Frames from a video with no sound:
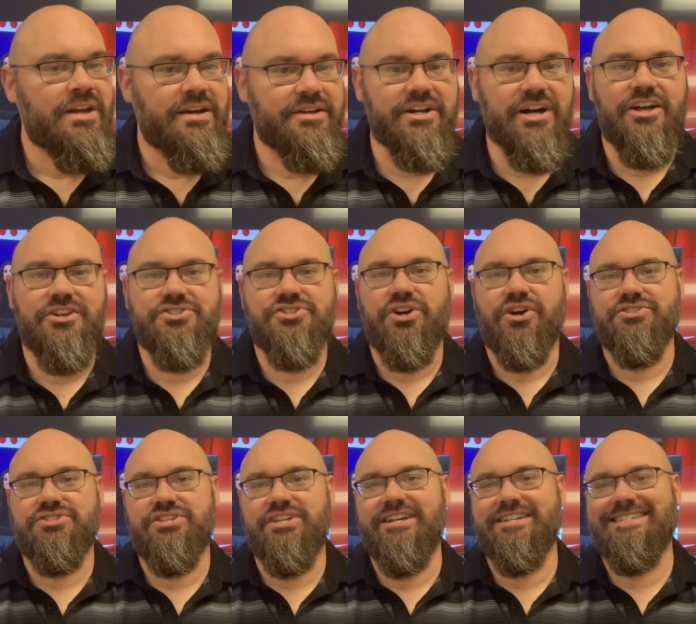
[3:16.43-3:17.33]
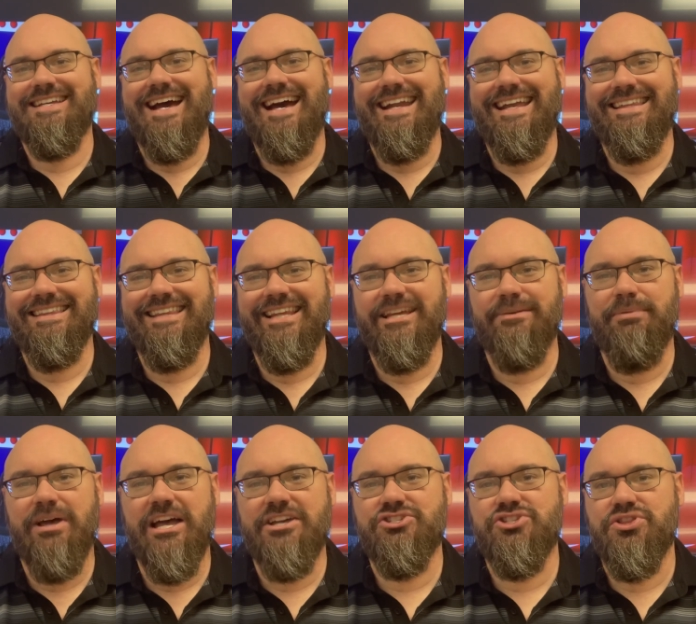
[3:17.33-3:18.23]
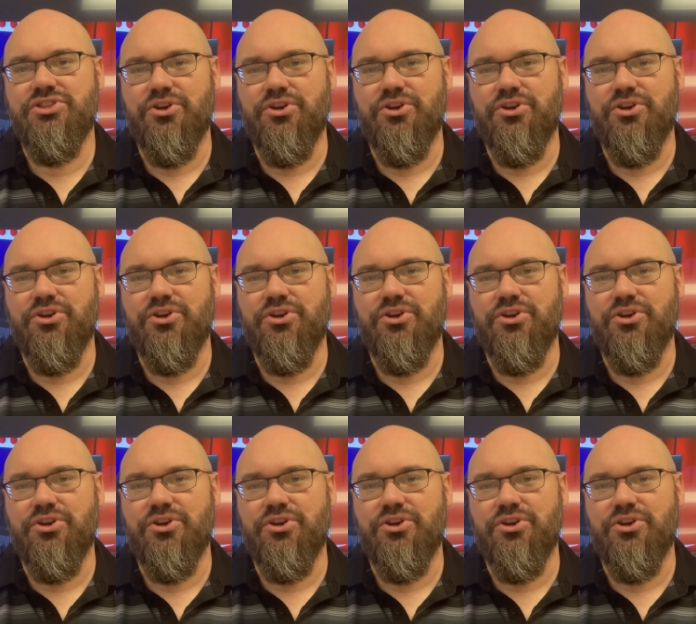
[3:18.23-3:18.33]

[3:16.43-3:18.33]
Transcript: Adolis Garcia's got a league best